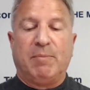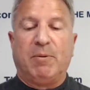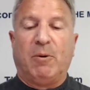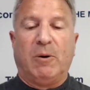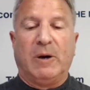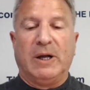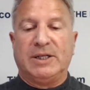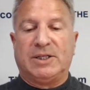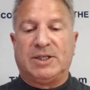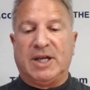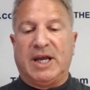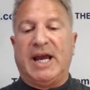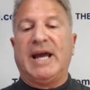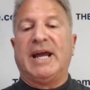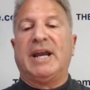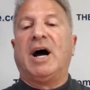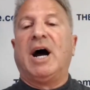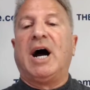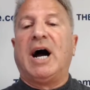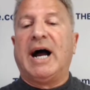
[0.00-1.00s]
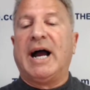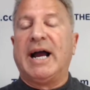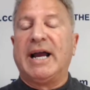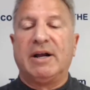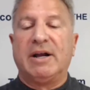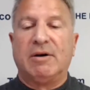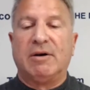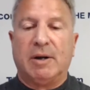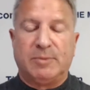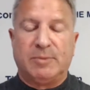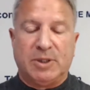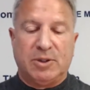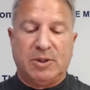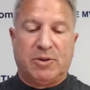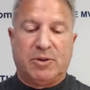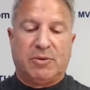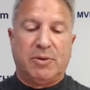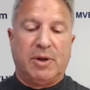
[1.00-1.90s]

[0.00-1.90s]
points and higher up to